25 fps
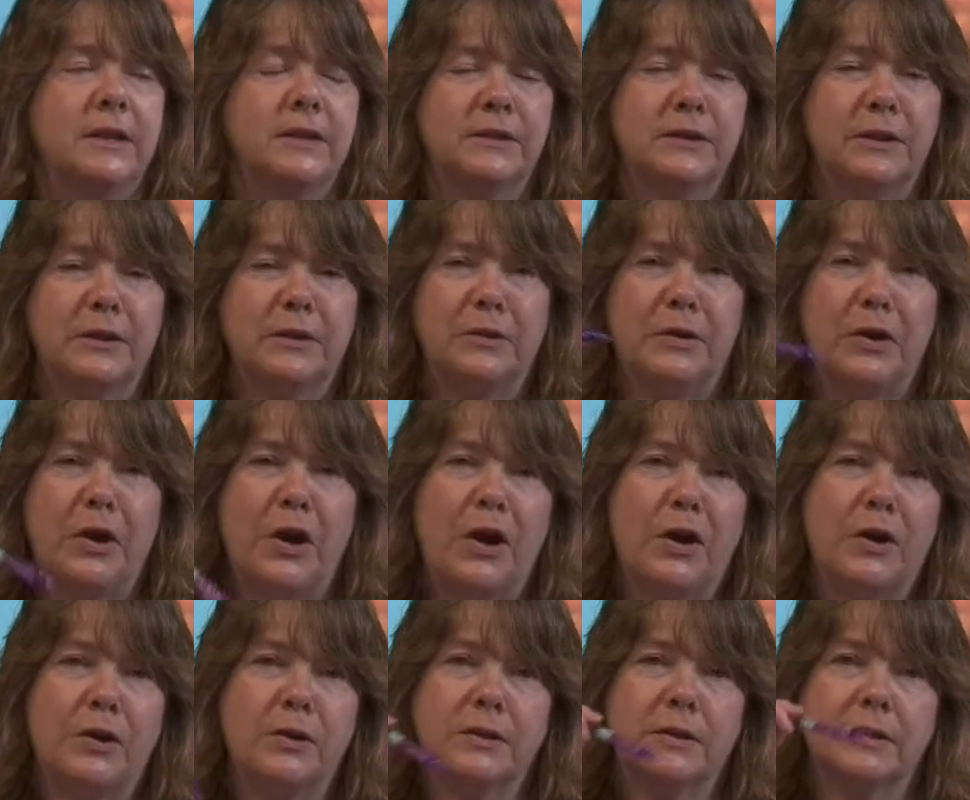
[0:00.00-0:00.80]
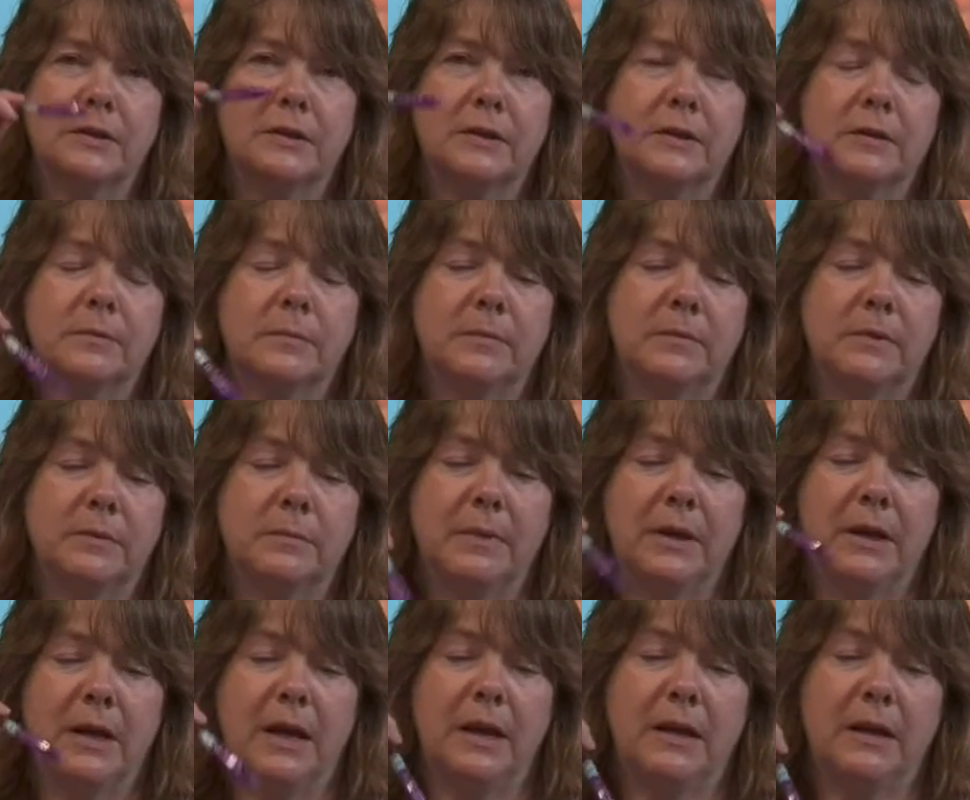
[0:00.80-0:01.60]
It's a little heart
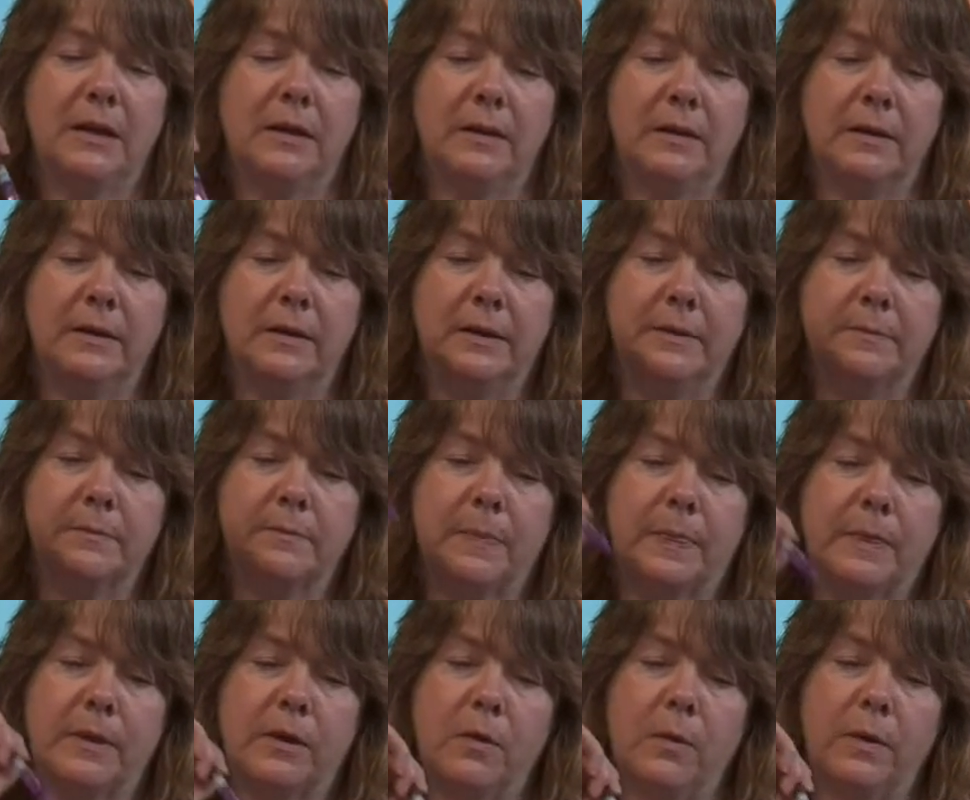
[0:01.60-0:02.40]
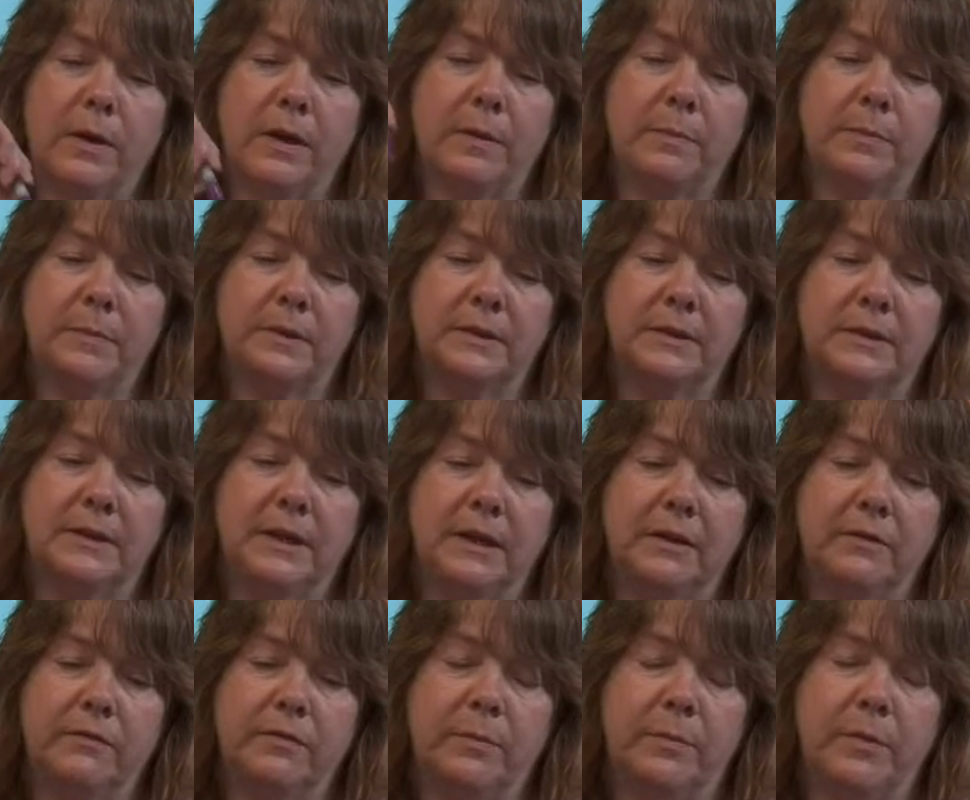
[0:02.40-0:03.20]
and going up the
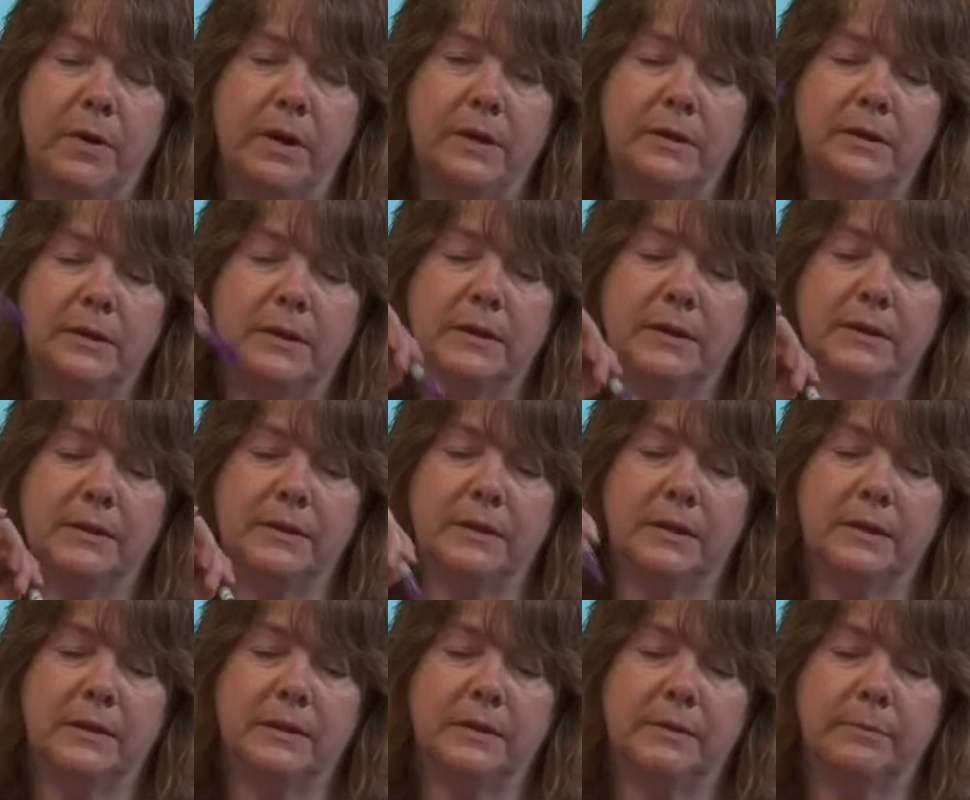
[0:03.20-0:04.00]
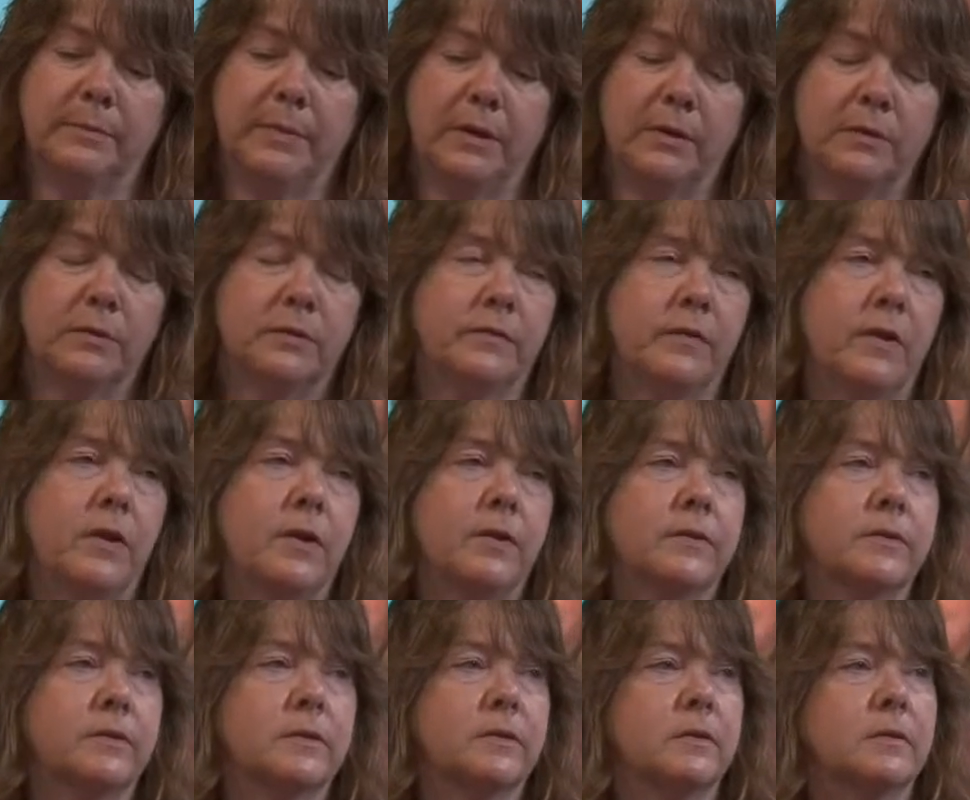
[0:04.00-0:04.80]
state of Vermont, and it says Bellows
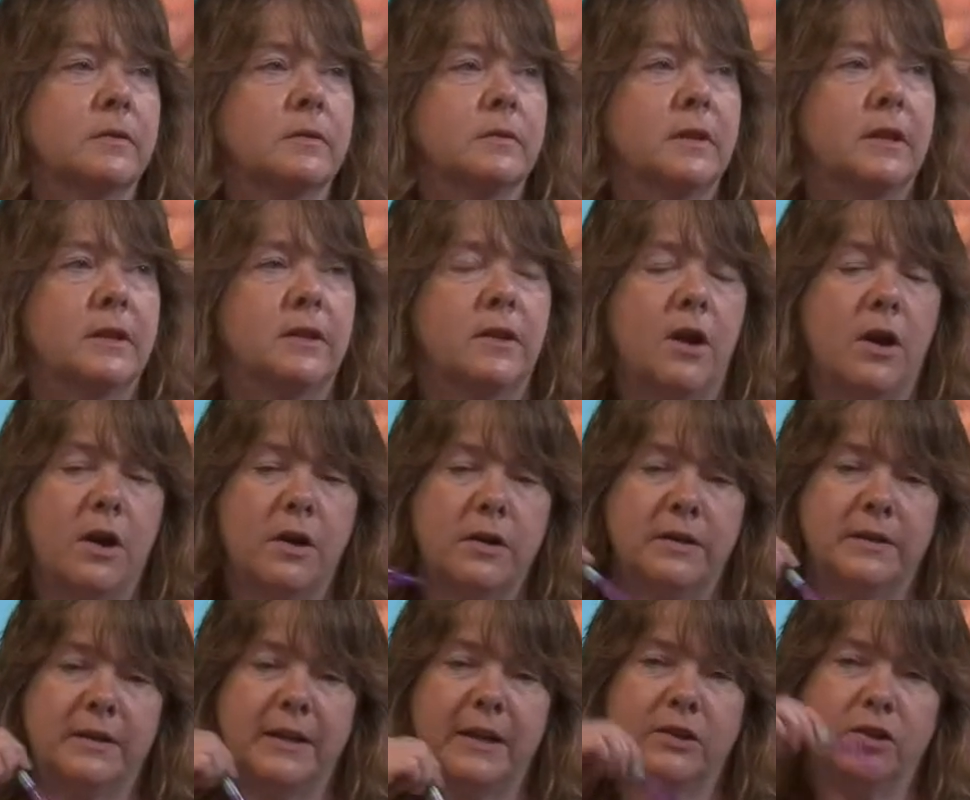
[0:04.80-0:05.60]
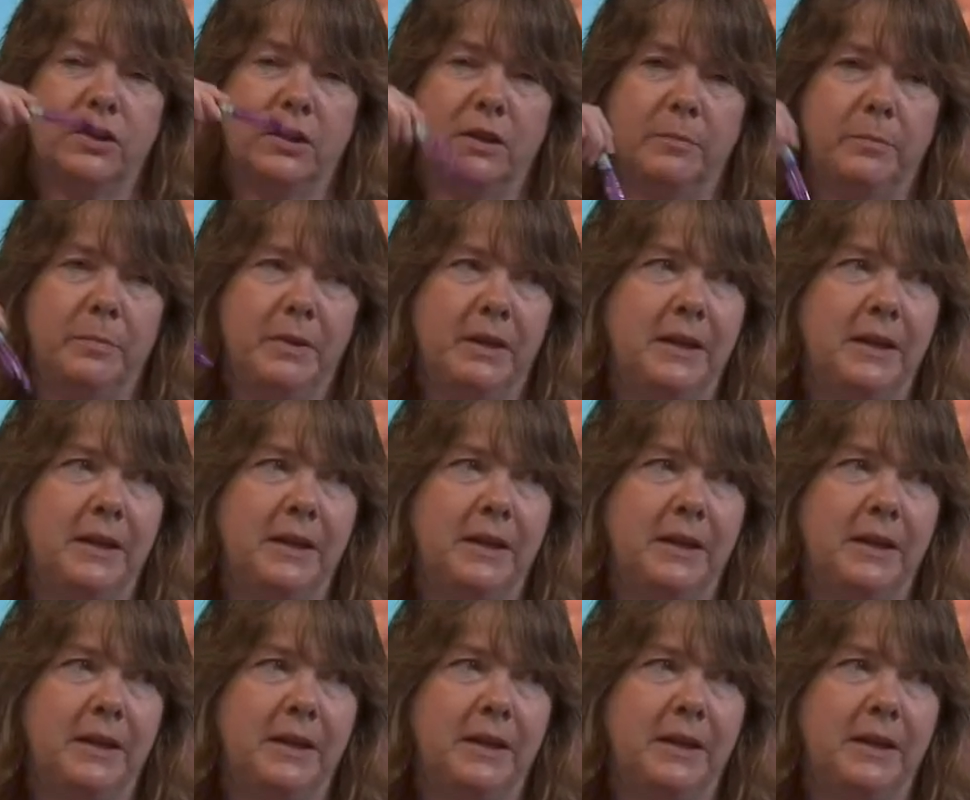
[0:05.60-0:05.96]
Falls. And the heart is actually the bee.